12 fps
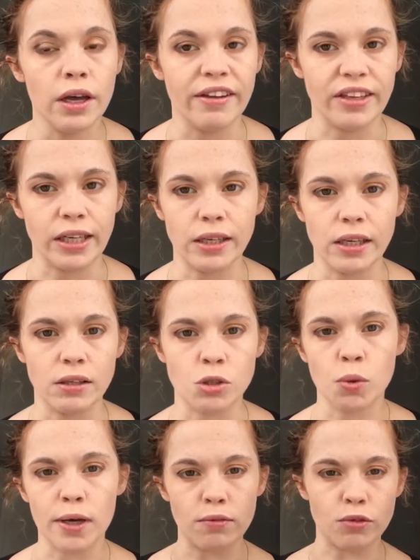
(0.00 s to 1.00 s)
I think, either
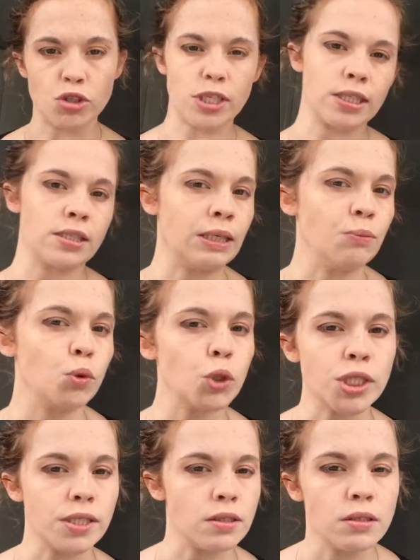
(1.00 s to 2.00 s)
12 or 16
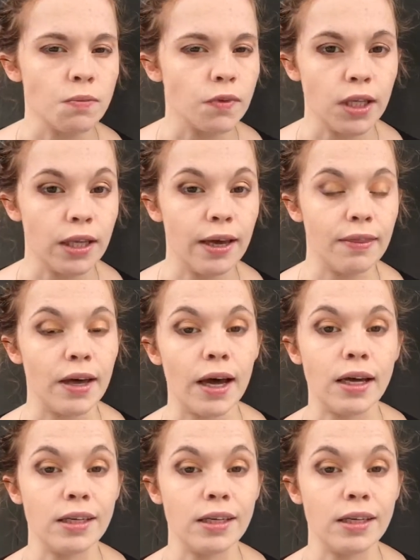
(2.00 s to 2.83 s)
brushes or something like that.